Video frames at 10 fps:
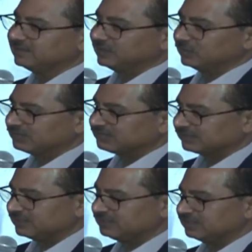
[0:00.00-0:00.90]
you know, the
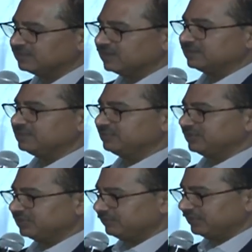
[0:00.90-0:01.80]
strengths in R and D
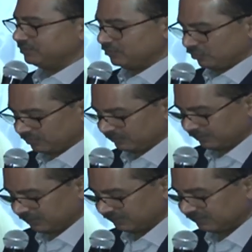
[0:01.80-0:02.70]
became very important
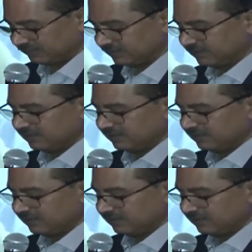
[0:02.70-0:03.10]
for us.